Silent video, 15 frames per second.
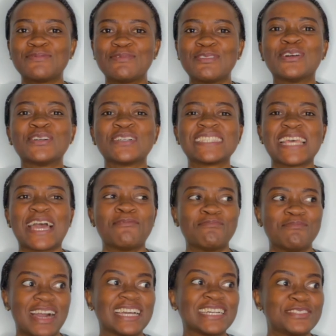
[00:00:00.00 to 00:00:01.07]
vlogs. I'm
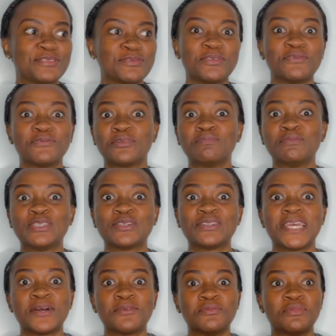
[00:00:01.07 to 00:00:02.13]
back to information
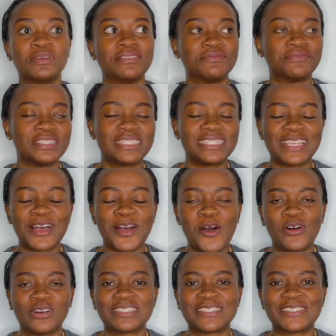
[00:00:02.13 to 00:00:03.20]
that will benefit
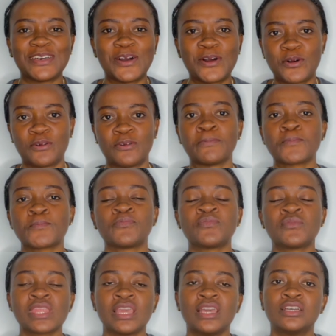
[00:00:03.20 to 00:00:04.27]
us all.
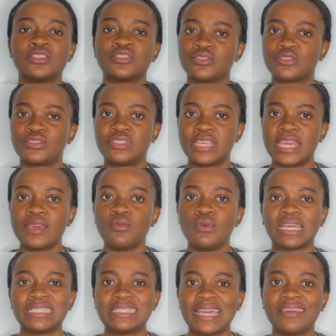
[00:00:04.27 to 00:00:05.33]
So today we
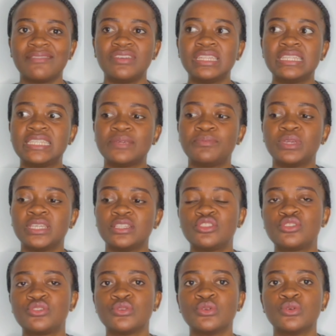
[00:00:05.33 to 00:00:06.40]
are diving deep
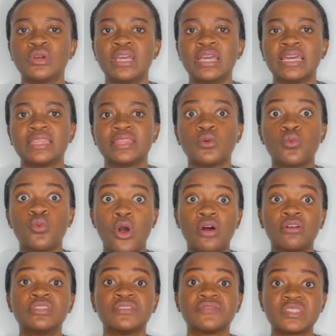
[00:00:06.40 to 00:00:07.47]
into the
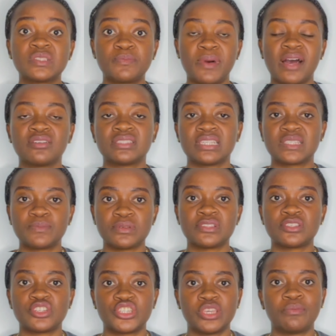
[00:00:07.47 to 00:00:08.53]
world of spousal
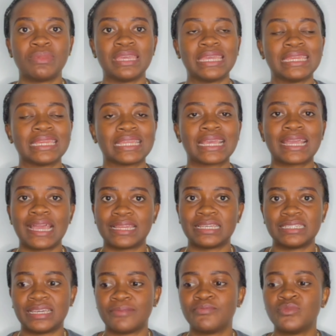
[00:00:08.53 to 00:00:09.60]
sponsorship in
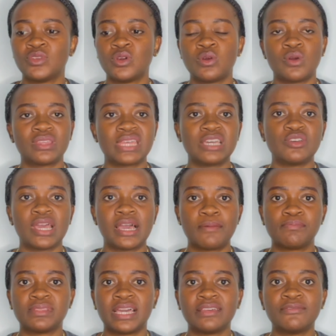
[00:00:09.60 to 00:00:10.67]
Canada. Whether you are
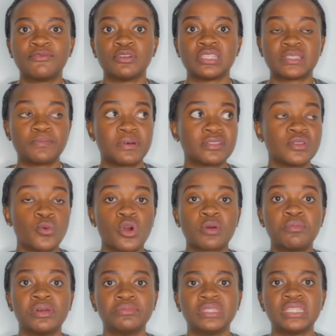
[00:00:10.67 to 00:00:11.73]
applying for a spousal work
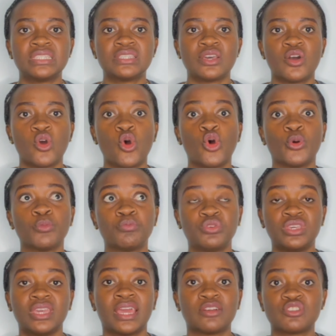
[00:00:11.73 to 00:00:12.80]
permit or
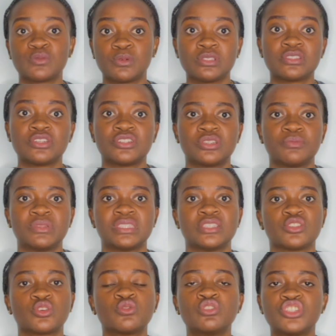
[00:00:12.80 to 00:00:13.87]
PR sponsorship, it is
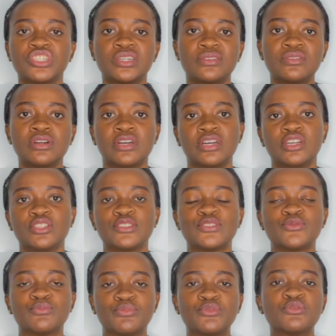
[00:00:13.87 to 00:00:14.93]
crucial
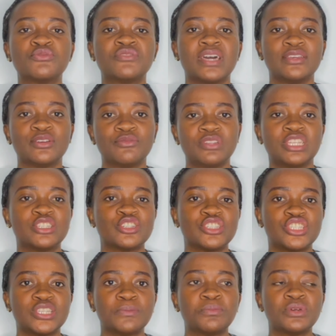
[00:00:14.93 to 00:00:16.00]
to prove that your
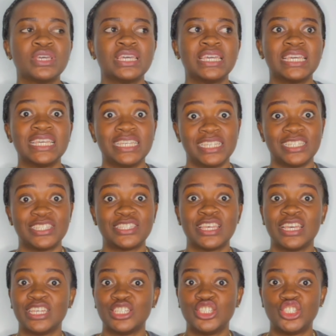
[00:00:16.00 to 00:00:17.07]
relationship is
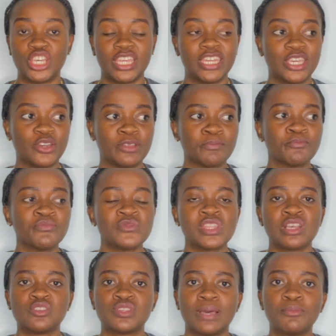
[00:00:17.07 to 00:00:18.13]
genuine.
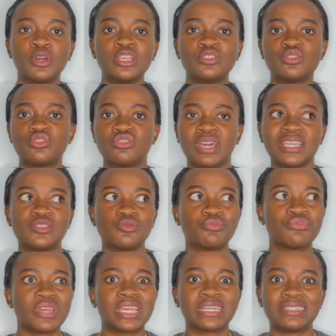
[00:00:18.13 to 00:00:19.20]
So I'm going to try to
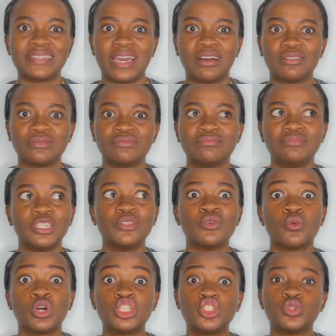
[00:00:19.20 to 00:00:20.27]
break down,
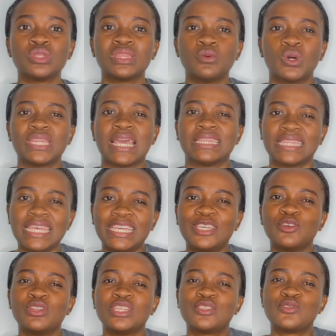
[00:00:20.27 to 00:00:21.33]
what I think
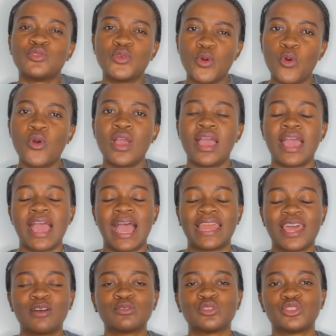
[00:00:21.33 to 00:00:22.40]
you need to know and
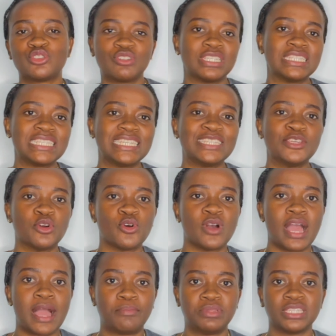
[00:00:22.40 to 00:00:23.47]
how to strengthen your
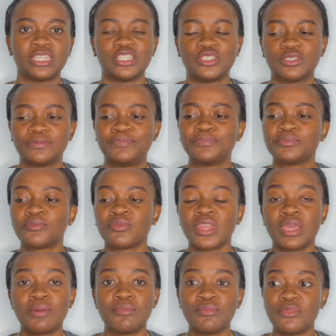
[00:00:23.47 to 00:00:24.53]
application.
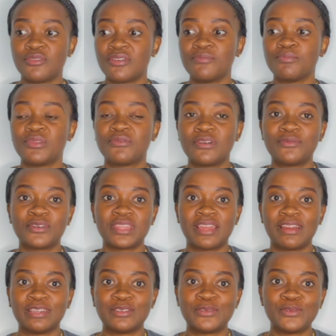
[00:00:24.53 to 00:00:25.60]
Before further
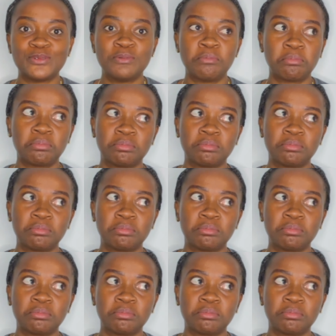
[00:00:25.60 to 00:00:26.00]
ado,